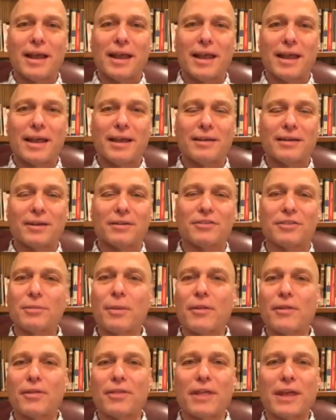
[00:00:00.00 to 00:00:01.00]
and
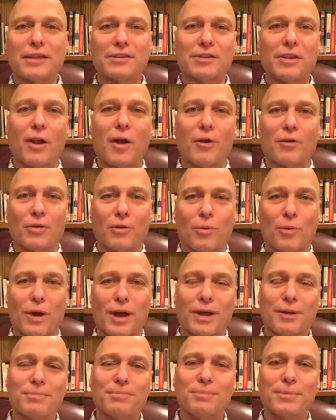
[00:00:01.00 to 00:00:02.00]
some other things along the
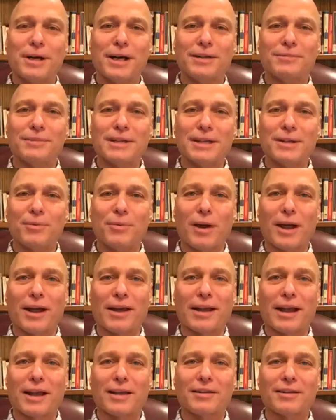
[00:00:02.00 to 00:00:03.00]
way. But anyway,
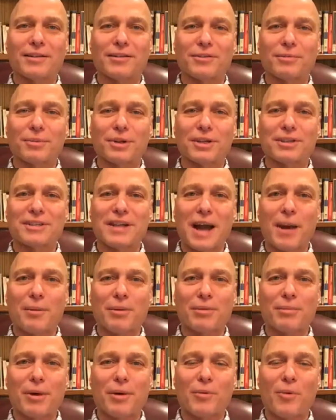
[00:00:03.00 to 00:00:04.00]
I got some good time
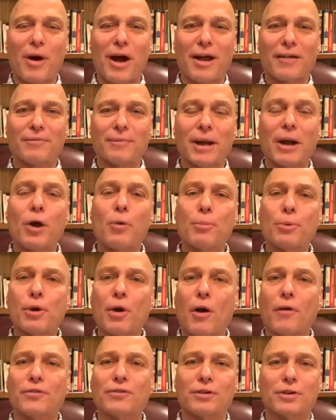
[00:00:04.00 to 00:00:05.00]
with my wife. But I hope
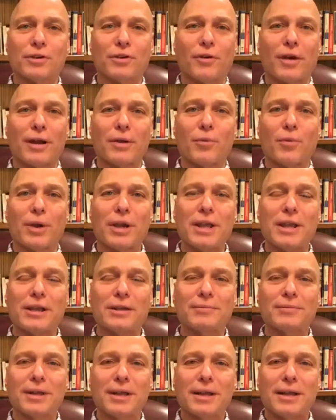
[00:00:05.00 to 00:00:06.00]
you're off to a great
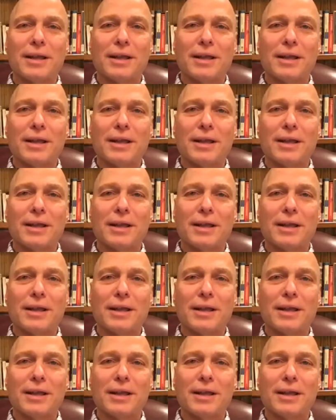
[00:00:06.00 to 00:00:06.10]
week.